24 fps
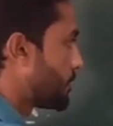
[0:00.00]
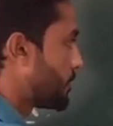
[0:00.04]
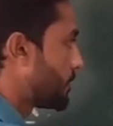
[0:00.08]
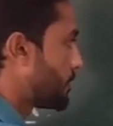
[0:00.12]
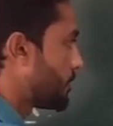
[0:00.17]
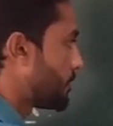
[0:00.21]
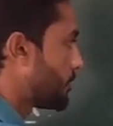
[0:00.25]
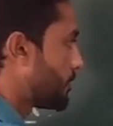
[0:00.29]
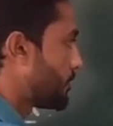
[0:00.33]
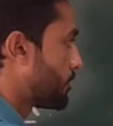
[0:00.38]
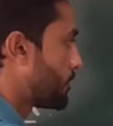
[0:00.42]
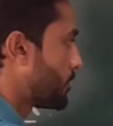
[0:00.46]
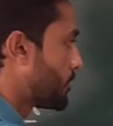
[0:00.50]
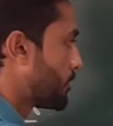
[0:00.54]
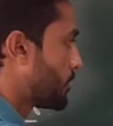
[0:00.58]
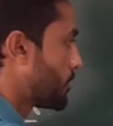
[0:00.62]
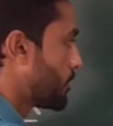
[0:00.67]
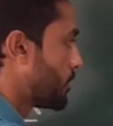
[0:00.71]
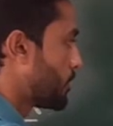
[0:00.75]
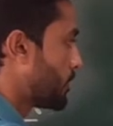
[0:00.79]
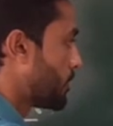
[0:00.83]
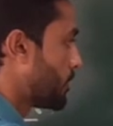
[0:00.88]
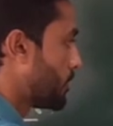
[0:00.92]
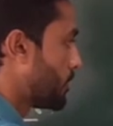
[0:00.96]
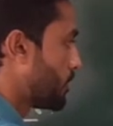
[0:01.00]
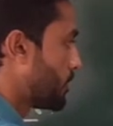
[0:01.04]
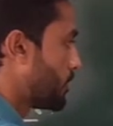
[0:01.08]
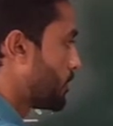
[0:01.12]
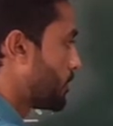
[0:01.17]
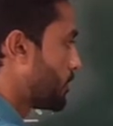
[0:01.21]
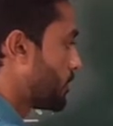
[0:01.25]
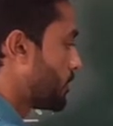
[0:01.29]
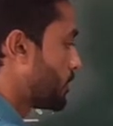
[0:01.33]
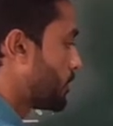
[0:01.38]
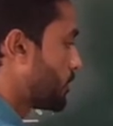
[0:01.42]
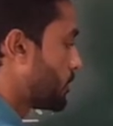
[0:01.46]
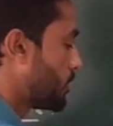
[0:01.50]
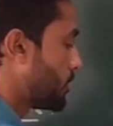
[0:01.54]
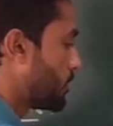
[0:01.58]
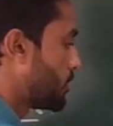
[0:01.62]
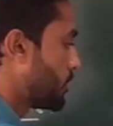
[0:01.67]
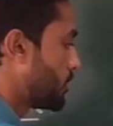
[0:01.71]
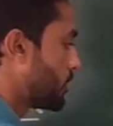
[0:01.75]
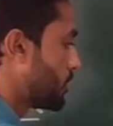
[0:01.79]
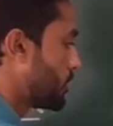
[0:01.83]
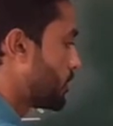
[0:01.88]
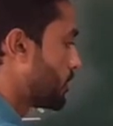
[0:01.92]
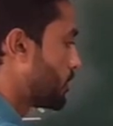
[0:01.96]

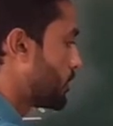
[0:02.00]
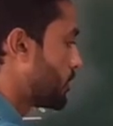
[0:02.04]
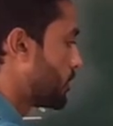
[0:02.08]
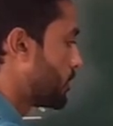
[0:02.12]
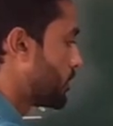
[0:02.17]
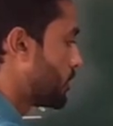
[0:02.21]
Nothing is said.